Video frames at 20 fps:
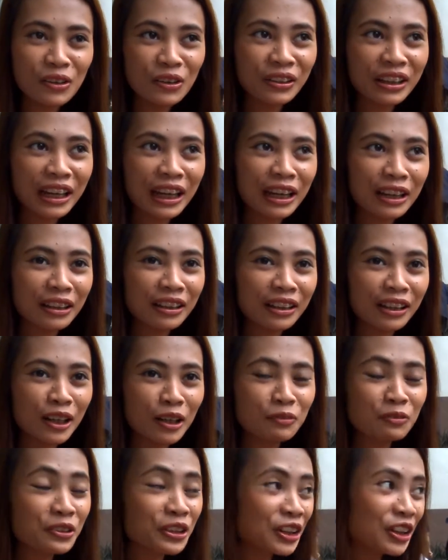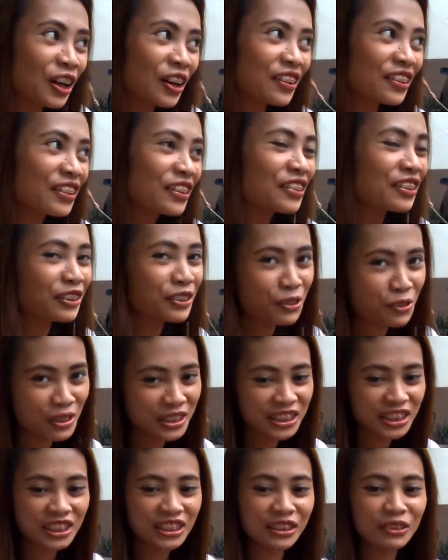Okay, regarding the
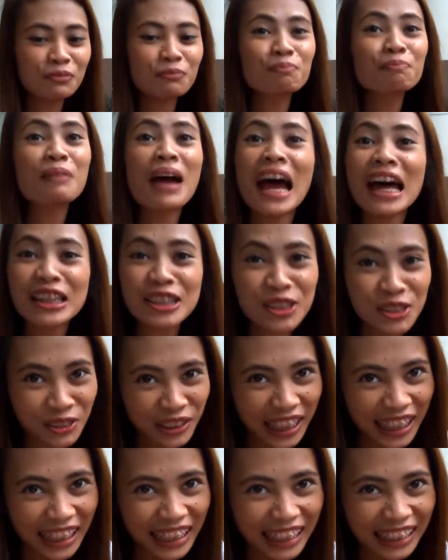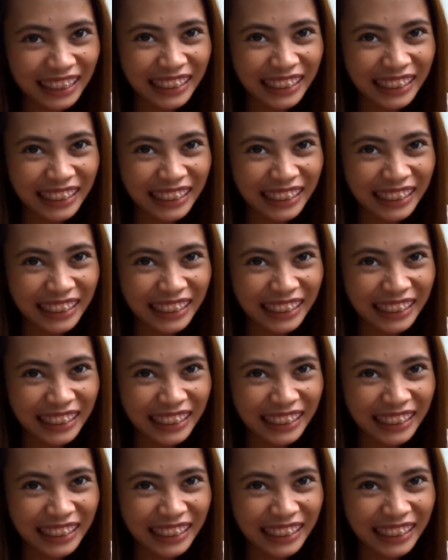question, Patrick,